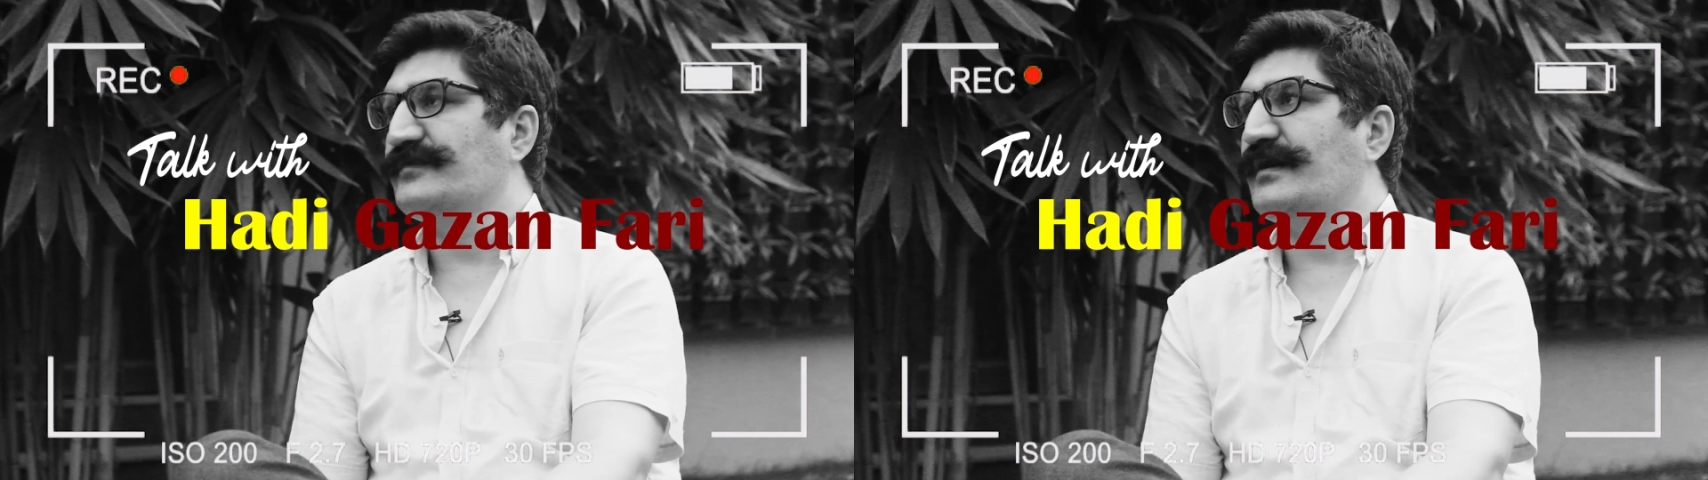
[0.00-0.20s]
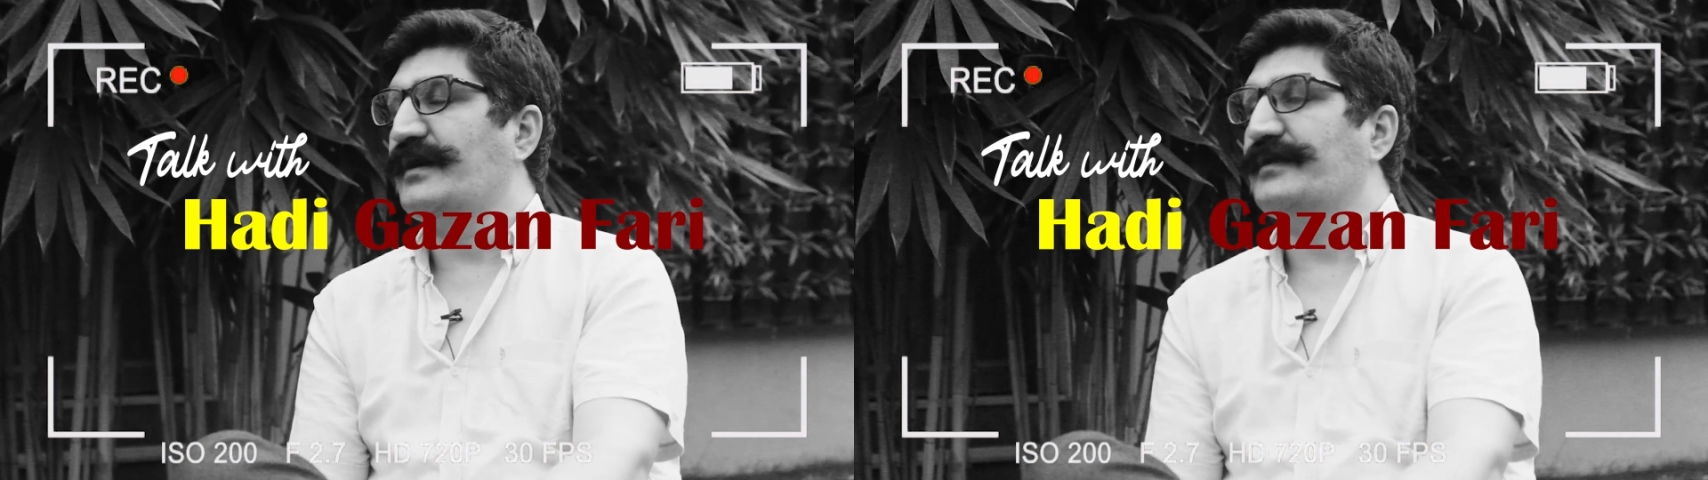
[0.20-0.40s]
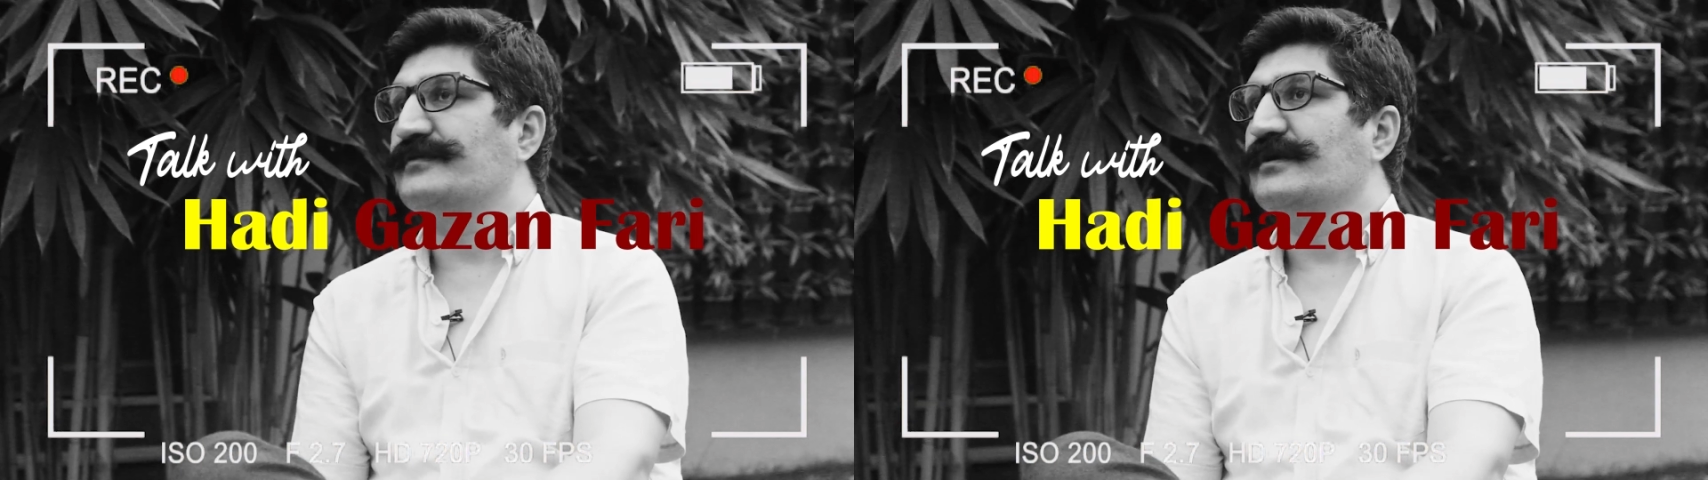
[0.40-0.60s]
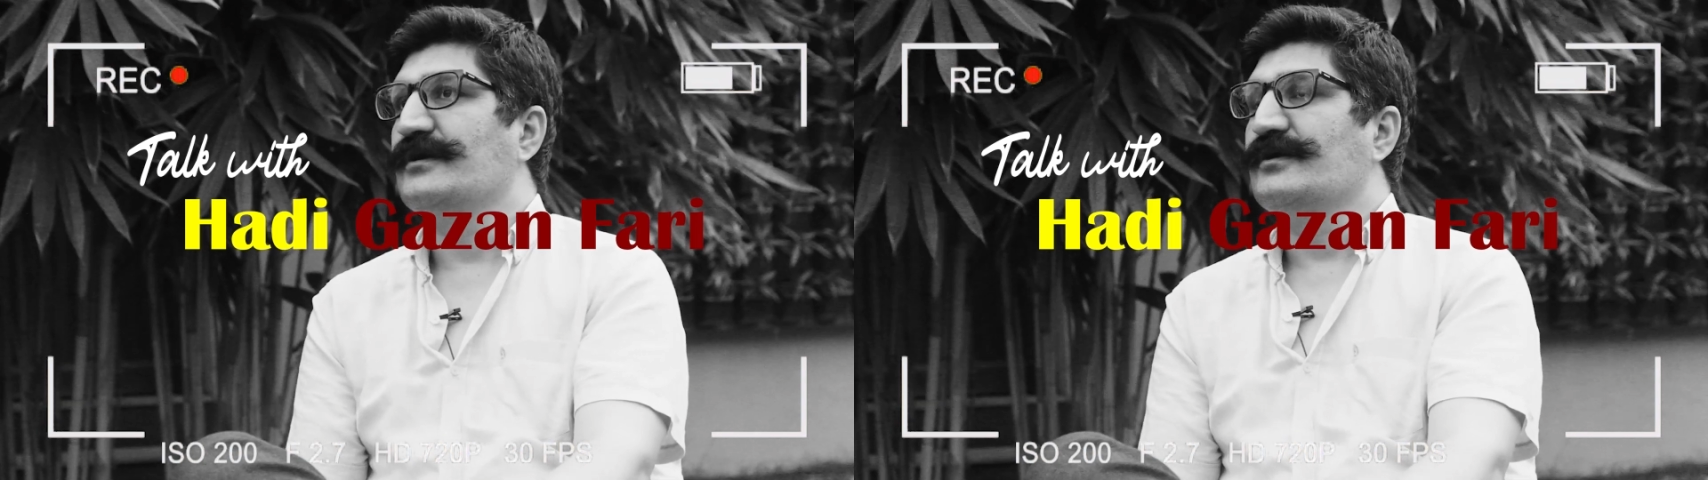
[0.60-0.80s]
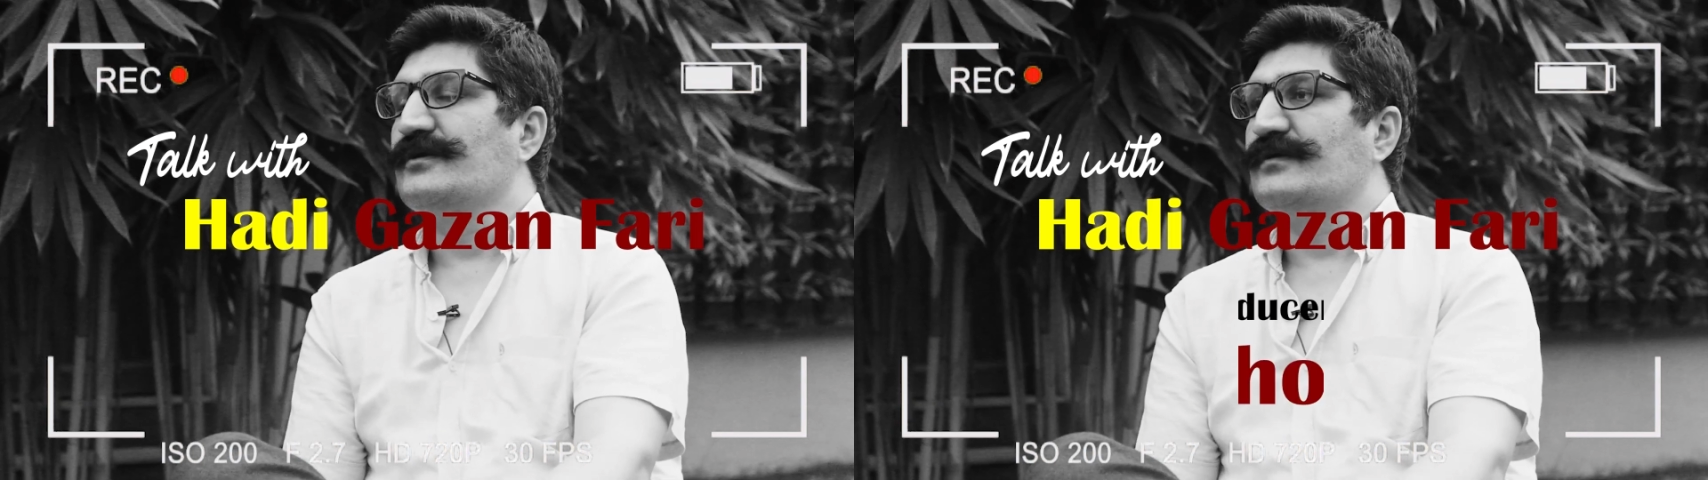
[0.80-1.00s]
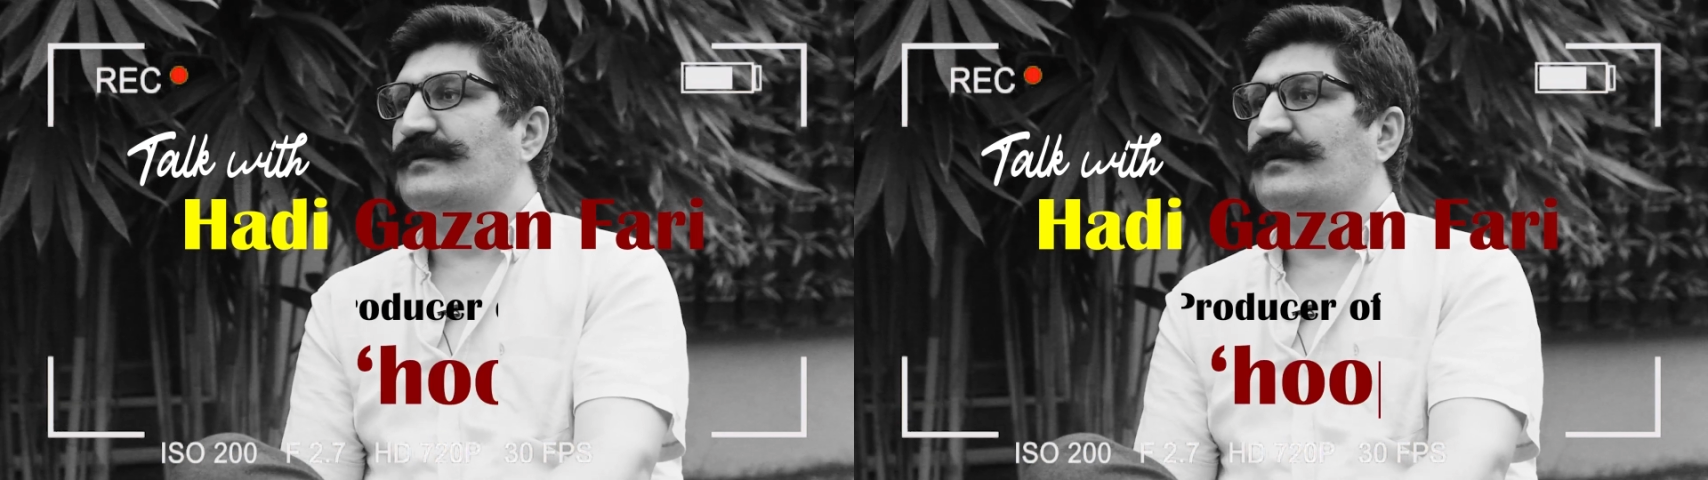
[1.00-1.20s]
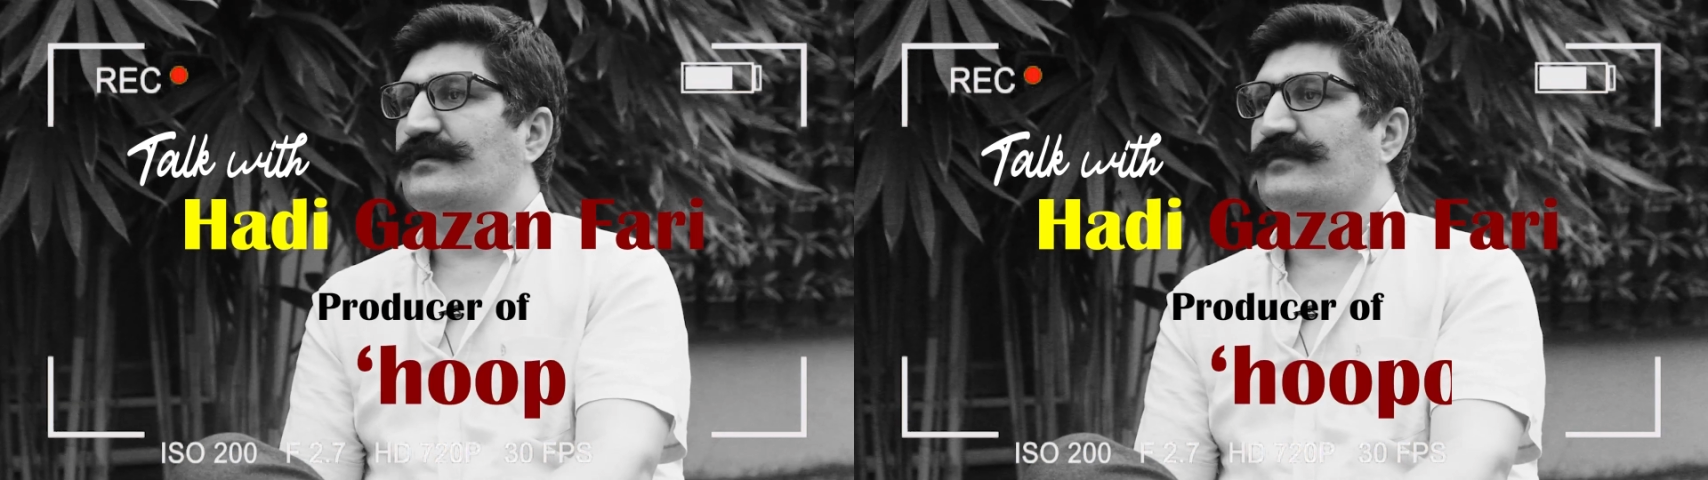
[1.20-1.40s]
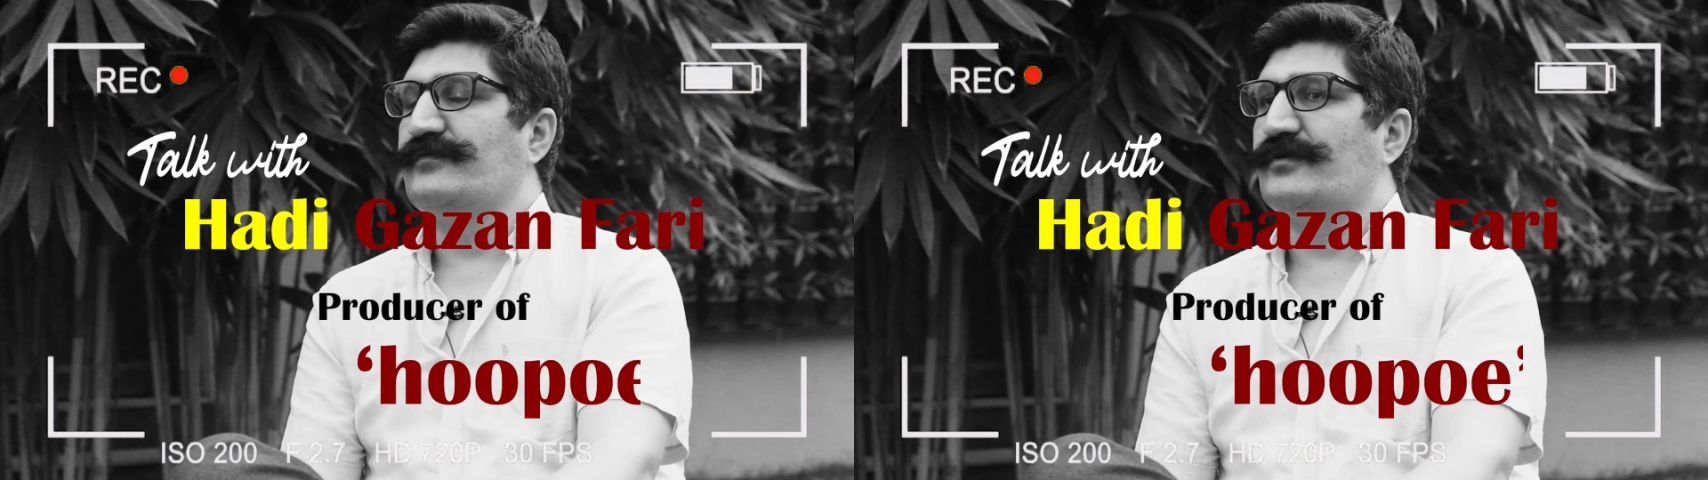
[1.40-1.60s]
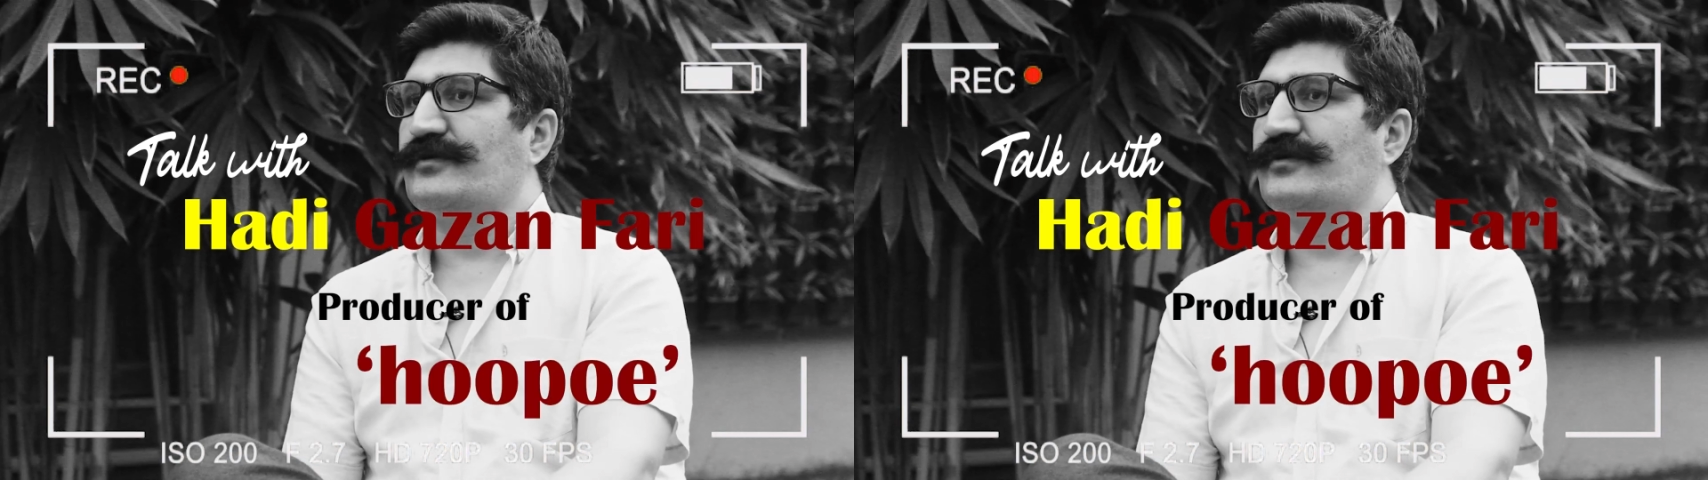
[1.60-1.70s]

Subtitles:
And we